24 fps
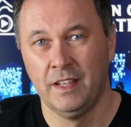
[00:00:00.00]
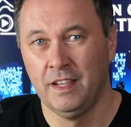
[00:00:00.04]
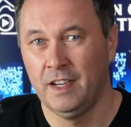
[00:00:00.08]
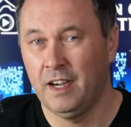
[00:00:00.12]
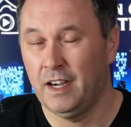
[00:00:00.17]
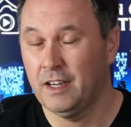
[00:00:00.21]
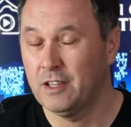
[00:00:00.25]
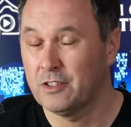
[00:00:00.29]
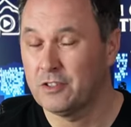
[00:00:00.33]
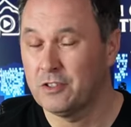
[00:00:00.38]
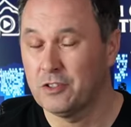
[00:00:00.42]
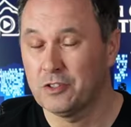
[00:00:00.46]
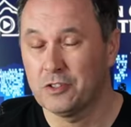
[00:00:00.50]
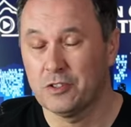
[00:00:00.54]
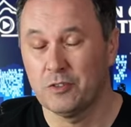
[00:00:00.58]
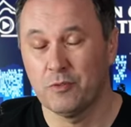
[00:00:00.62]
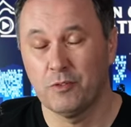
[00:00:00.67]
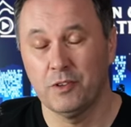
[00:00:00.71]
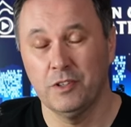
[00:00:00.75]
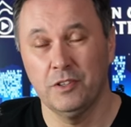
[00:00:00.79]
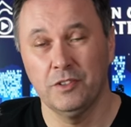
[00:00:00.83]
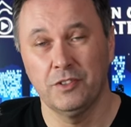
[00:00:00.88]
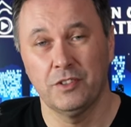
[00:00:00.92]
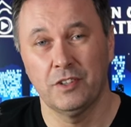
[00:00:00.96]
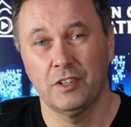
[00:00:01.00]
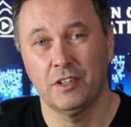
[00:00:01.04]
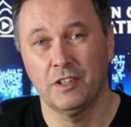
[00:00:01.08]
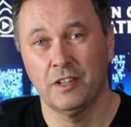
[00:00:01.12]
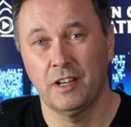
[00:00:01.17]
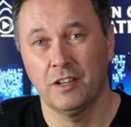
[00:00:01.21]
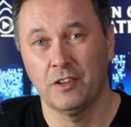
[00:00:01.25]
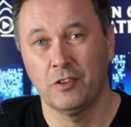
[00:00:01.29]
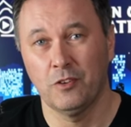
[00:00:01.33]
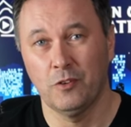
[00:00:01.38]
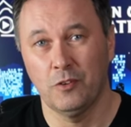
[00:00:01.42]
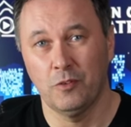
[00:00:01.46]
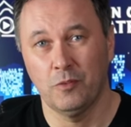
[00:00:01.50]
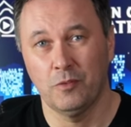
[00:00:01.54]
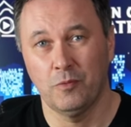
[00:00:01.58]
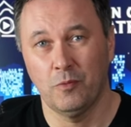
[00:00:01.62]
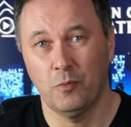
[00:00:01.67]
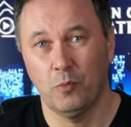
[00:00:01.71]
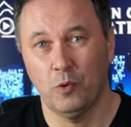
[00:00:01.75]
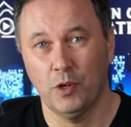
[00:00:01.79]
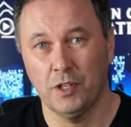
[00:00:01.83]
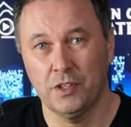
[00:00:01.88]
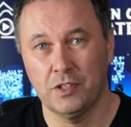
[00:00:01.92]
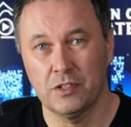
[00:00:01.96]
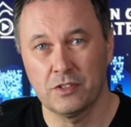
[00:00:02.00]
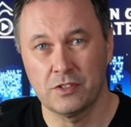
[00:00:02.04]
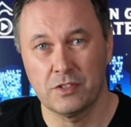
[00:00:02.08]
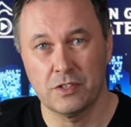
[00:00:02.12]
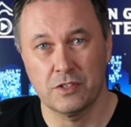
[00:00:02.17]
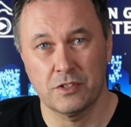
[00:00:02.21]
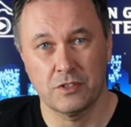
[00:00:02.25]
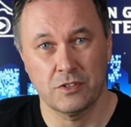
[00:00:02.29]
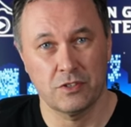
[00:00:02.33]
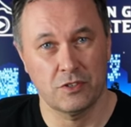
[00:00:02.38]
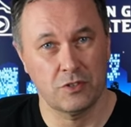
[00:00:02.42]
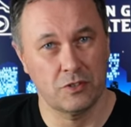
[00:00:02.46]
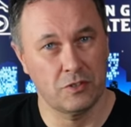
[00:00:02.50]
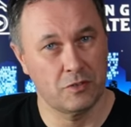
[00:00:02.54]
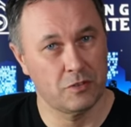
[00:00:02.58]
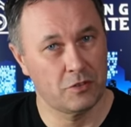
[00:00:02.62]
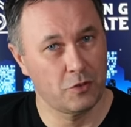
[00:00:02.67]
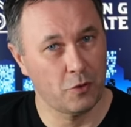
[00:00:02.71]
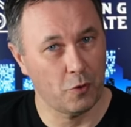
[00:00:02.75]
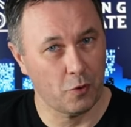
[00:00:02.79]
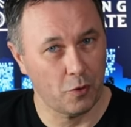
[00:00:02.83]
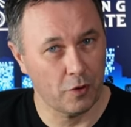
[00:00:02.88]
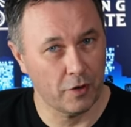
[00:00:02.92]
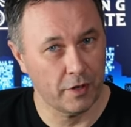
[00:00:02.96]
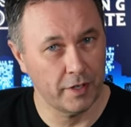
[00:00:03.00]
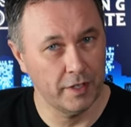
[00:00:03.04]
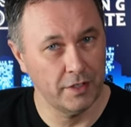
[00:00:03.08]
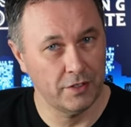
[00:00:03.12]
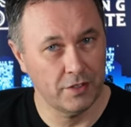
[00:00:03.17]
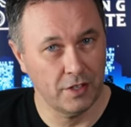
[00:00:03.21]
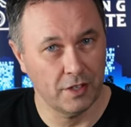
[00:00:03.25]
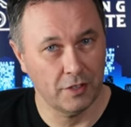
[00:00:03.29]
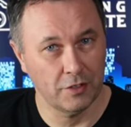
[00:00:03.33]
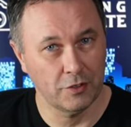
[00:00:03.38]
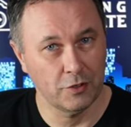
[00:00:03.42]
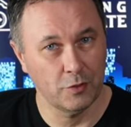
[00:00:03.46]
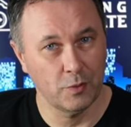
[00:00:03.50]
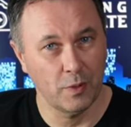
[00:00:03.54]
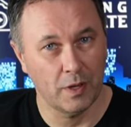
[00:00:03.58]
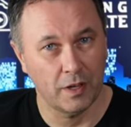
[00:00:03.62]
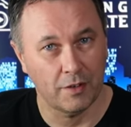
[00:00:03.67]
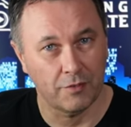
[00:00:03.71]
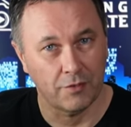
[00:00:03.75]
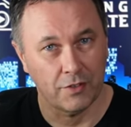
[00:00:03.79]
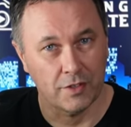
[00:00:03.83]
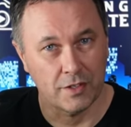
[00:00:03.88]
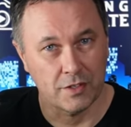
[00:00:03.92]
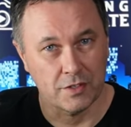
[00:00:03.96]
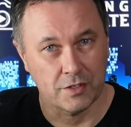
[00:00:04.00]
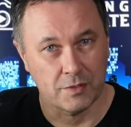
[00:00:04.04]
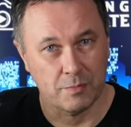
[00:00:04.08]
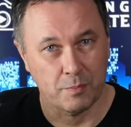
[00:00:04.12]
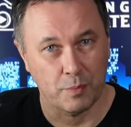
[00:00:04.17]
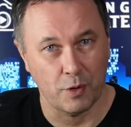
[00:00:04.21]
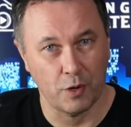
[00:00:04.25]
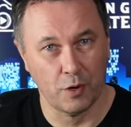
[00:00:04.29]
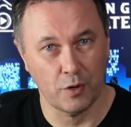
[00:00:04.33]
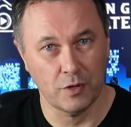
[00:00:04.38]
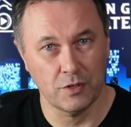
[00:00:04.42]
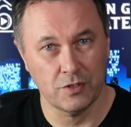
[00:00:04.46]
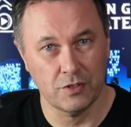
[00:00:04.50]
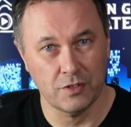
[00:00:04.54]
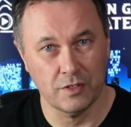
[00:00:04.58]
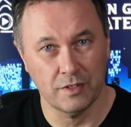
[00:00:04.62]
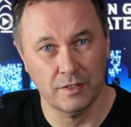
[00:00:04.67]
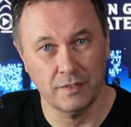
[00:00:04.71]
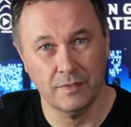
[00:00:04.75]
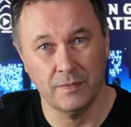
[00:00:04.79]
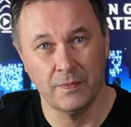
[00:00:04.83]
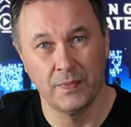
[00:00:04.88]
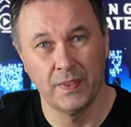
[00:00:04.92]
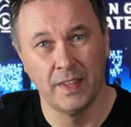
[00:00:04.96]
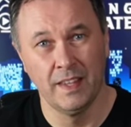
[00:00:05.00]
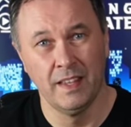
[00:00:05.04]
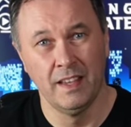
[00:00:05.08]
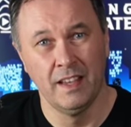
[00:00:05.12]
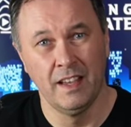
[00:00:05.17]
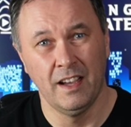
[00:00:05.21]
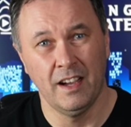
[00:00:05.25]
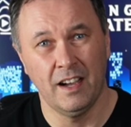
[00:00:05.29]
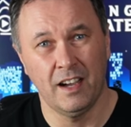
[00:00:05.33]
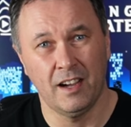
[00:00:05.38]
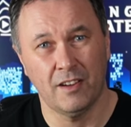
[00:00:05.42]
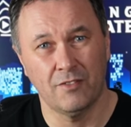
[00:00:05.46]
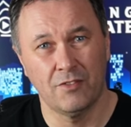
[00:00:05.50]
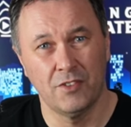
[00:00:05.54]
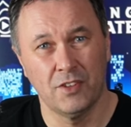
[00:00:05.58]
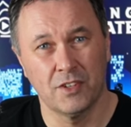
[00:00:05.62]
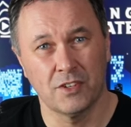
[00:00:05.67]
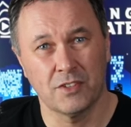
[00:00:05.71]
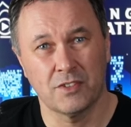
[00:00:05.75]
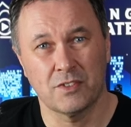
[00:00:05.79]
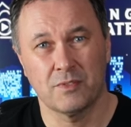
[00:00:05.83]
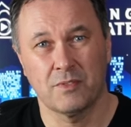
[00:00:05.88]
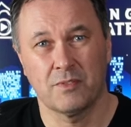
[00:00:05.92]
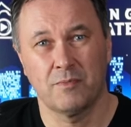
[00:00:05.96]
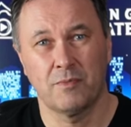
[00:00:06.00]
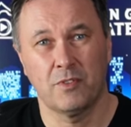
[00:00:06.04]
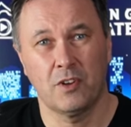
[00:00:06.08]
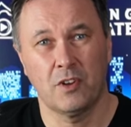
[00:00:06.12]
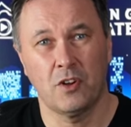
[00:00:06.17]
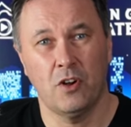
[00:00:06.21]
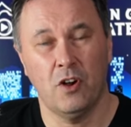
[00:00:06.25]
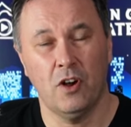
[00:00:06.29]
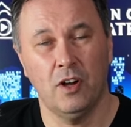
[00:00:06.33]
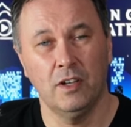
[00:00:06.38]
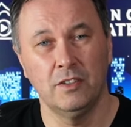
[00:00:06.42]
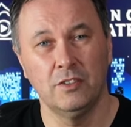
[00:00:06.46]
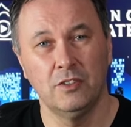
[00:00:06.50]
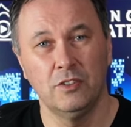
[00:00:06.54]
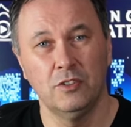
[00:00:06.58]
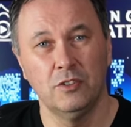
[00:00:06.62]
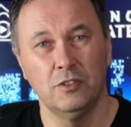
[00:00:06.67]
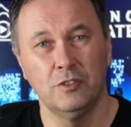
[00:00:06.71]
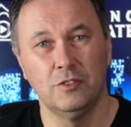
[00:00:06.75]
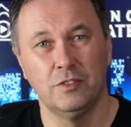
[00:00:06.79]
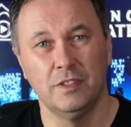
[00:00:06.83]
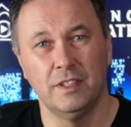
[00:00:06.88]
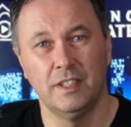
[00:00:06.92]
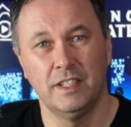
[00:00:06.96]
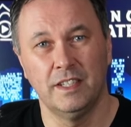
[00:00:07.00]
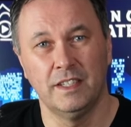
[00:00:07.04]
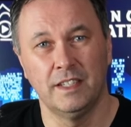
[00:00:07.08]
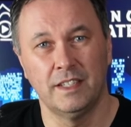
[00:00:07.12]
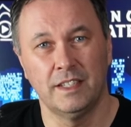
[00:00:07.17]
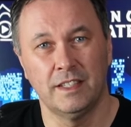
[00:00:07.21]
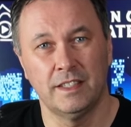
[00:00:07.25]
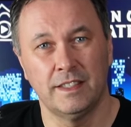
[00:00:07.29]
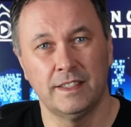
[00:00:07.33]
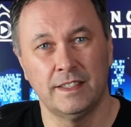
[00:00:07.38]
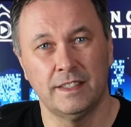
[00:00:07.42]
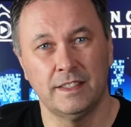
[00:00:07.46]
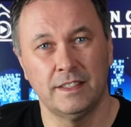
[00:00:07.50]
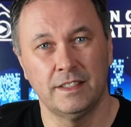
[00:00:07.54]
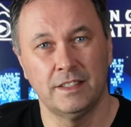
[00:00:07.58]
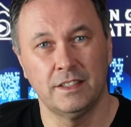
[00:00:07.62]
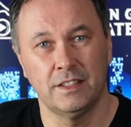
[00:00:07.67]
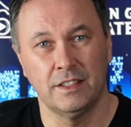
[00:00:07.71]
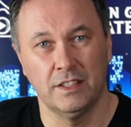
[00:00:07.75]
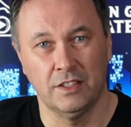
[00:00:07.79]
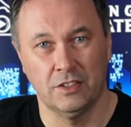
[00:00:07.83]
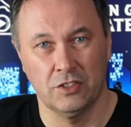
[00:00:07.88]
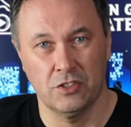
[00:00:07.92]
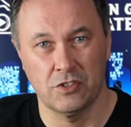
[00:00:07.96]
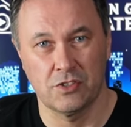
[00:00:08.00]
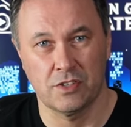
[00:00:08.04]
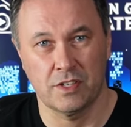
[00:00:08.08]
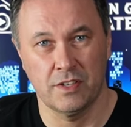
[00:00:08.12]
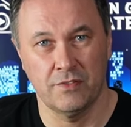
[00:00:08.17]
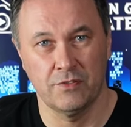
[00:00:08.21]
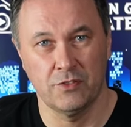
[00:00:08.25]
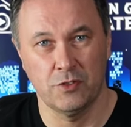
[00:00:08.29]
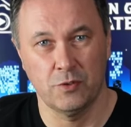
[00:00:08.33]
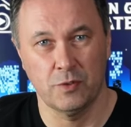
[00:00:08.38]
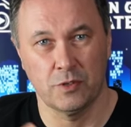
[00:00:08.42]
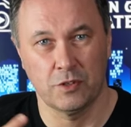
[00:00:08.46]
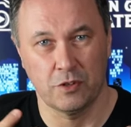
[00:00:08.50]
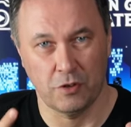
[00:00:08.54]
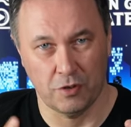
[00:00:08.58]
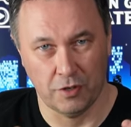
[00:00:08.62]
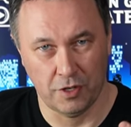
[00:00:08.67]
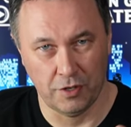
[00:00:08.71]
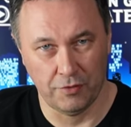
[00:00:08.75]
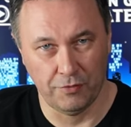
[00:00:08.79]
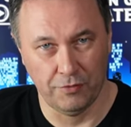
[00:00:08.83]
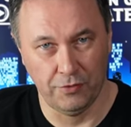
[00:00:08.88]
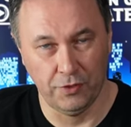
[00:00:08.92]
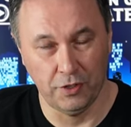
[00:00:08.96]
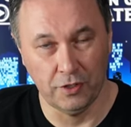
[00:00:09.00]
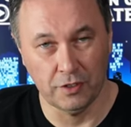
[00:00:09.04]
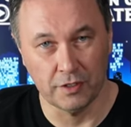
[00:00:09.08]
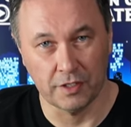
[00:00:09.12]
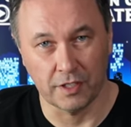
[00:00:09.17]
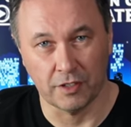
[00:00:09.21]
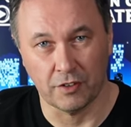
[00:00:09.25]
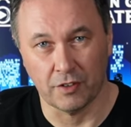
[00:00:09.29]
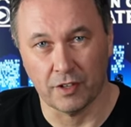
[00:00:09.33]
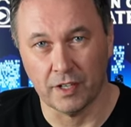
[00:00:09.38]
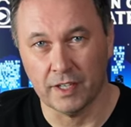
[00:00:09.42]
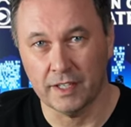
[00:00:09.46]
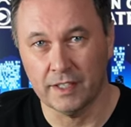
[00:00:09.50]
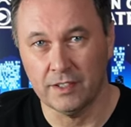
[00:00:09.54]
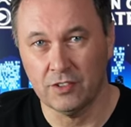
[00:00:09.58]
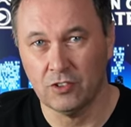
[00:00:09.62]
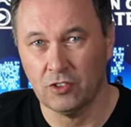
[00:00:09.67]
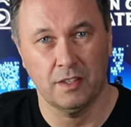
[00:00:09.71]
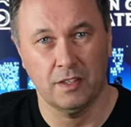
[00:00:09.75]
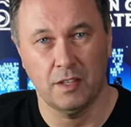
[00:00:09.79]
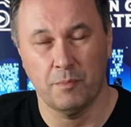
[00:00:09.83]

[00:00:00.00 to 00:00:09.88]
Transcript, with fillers: I just looked at the realtor and I go, what does this story tell you of this person, of this condo? And it just gives you a dirty feeling, right?